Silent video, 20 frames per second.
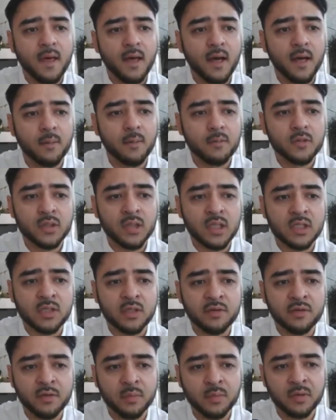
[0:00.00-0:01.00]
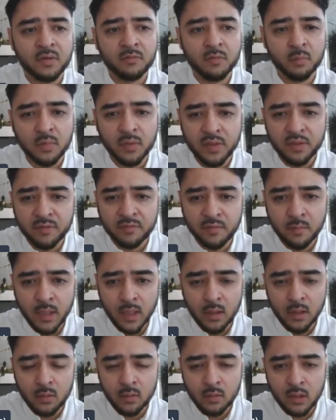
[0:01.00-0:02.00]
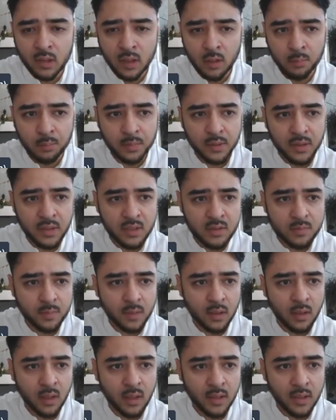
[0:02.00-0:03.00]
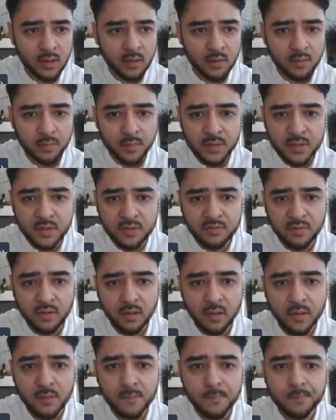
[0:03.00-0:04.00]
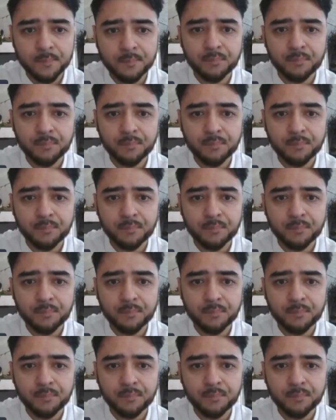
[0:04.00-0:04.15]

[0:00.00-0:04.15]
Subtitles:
So that should give you a bit of a brief about the companies behind Admissify.